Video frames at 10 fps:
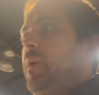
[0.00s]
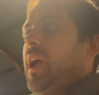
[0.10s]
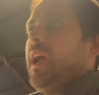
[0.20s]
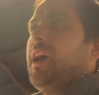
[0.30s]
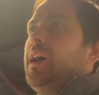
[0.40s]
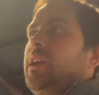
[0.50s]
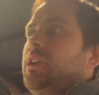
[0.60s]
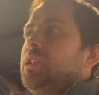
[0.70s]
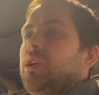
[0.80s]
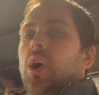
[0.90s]
and
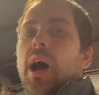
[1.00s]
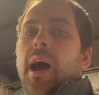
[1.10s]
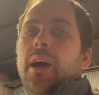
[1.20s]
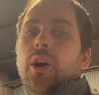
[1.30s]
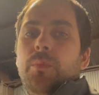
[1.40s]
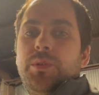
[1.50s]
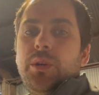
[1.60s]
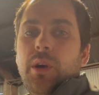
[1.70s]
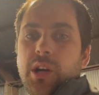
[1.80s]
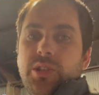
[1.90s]
I hope
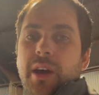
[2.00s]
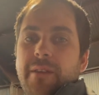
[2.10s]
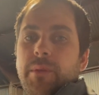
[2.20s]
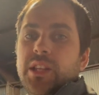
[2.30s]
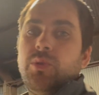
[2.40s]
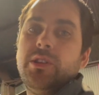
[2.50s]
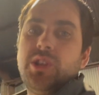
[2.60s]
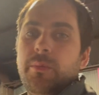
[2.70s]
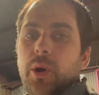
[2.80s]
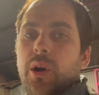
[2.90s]
to also have my twin
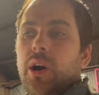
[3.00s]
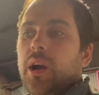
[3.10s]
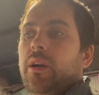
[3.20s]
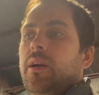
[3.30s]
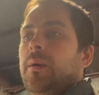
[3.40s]
turbo car